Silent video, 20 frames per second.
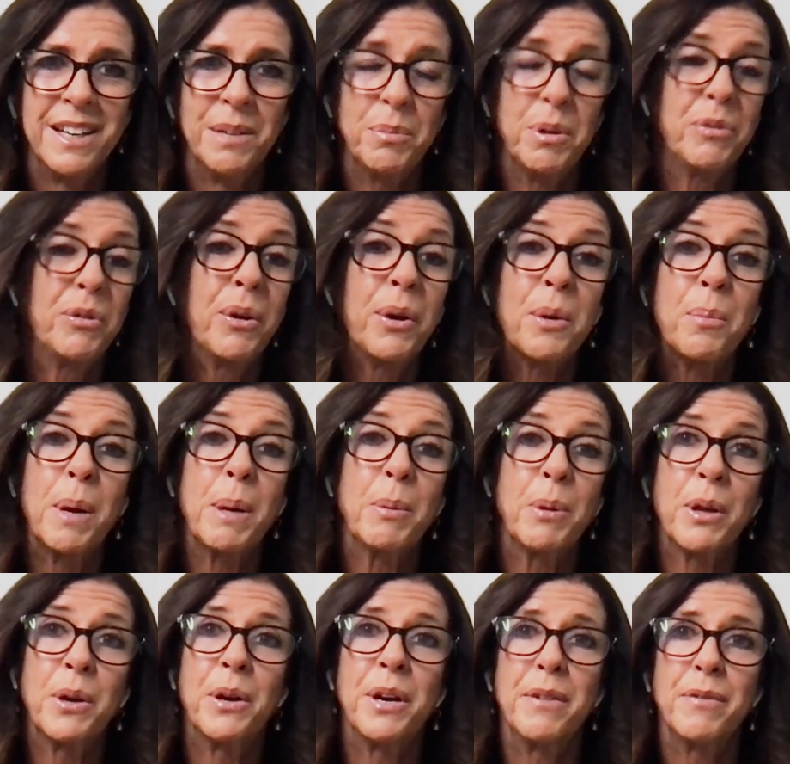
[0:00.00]
but for a lot of people,
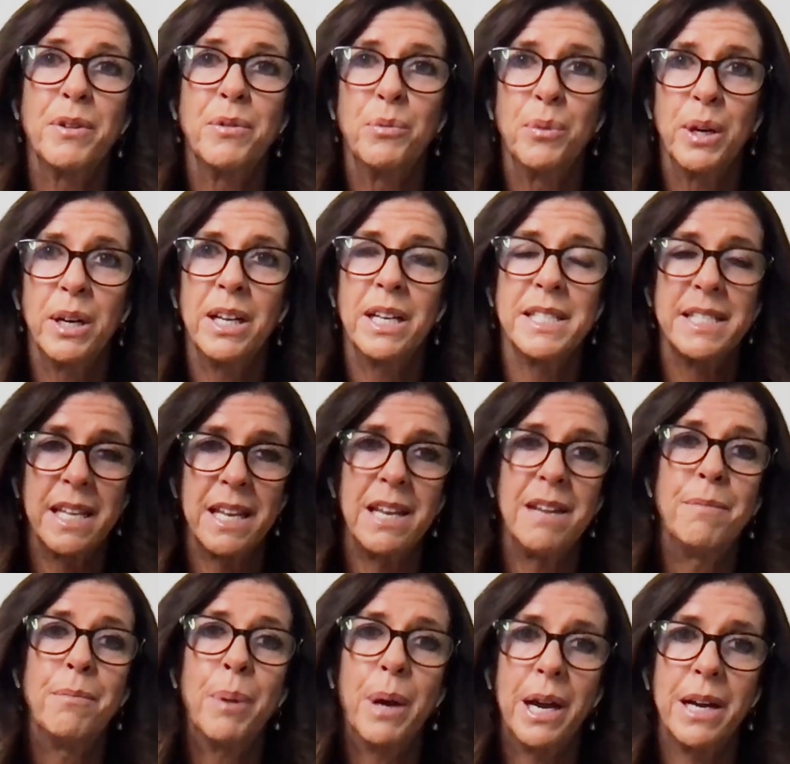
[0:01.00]
they don't even realise the
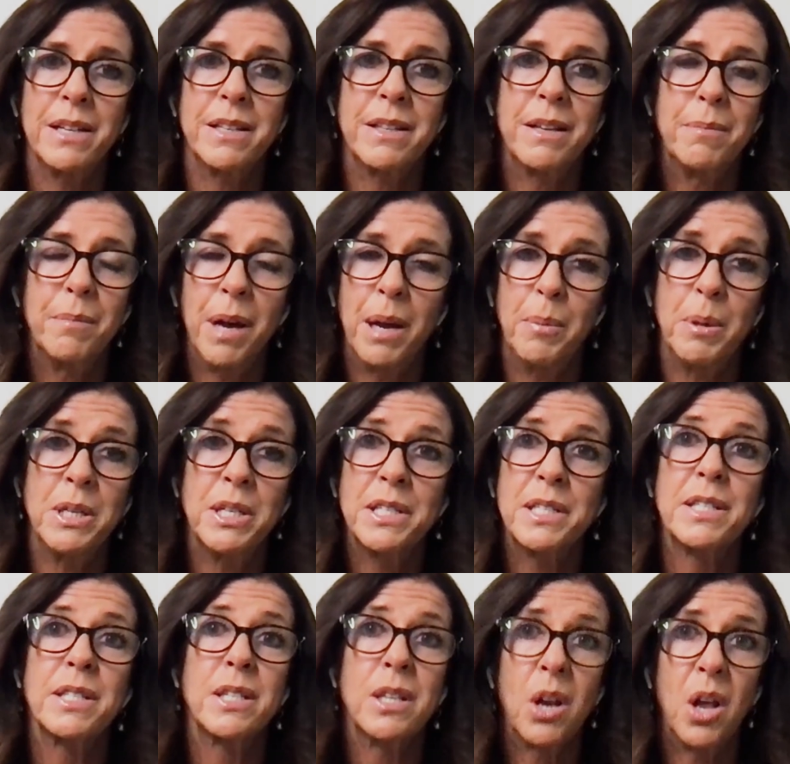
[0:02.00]
impact that maybe
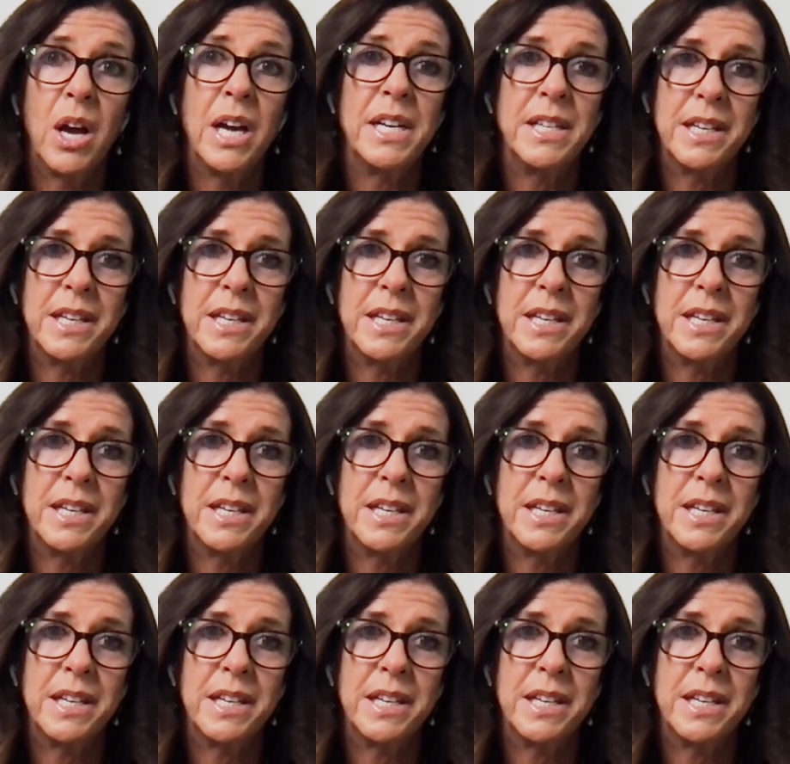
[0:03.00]
just slight